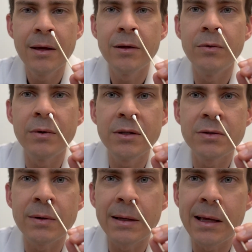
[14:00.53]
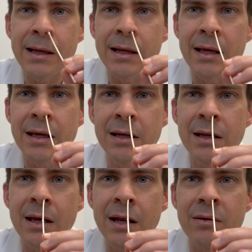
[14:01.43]
You really just want to get it in,
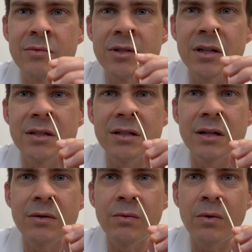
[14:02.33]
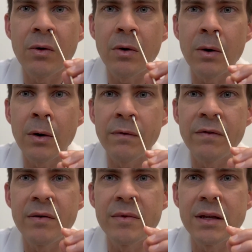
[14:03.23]
and I'm just gonna roll
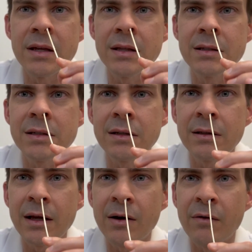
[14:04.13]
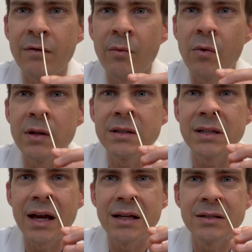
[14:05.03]
from the inside, like from one
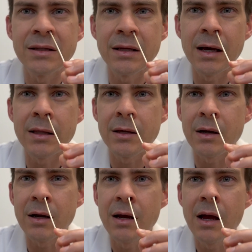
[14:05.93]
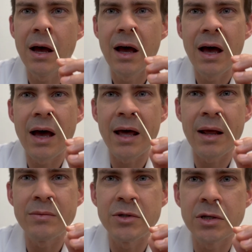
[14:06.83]
side to the other, and
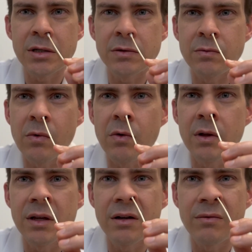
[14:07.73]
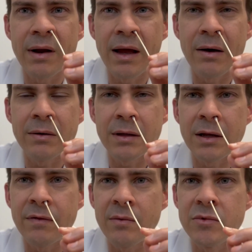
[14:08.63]
I'm just rolling it around. And
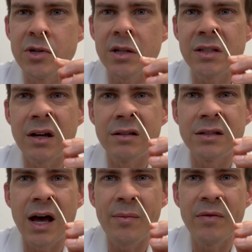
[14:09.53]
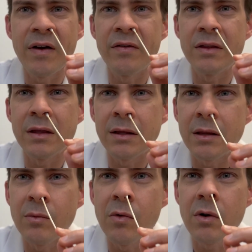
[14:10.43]
if I'm just on top of everything,
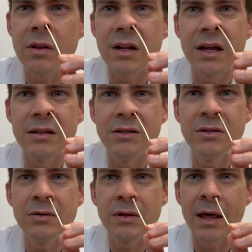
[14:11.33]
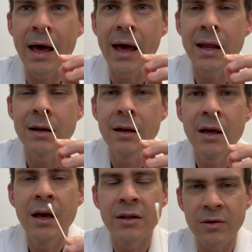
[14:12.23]
the more that I do that,
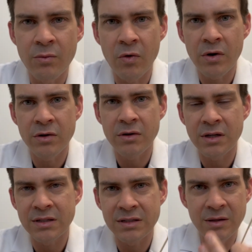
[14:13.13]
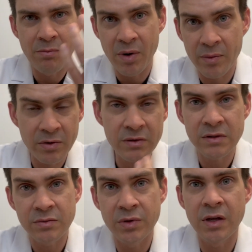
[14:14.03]
the more you're gonna see
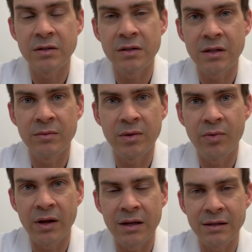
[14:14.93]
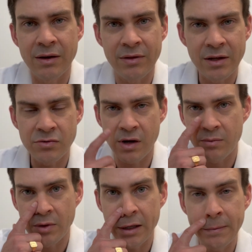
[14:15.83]
bubbles, because it's gonna be breaking down that dry
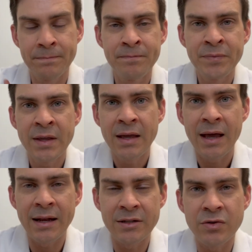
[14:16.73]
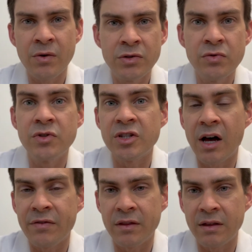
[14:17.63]
blood, and it's going to
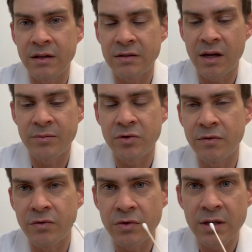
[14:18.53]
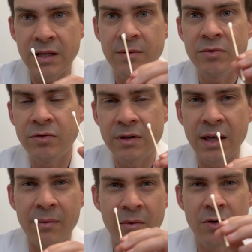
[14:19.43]
soften things up. So if you keep doing
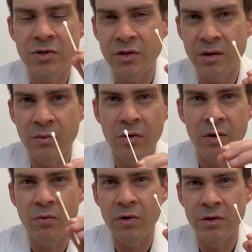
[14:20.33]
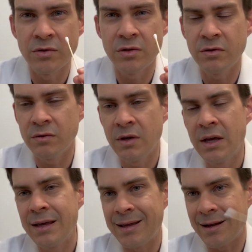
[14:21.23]
that motion, the more and more you do,
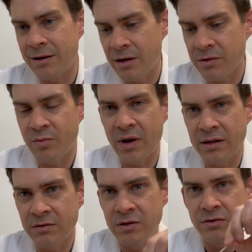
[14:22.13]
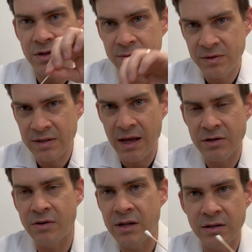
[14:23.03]
get another brand new Q-tip,
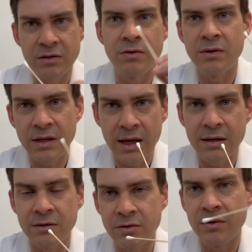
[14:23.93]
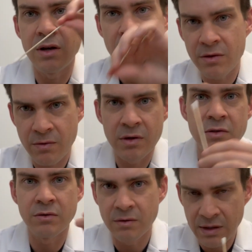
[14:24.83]
saturate it, do it again, do another one,
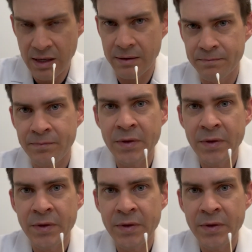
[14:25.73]
do it again.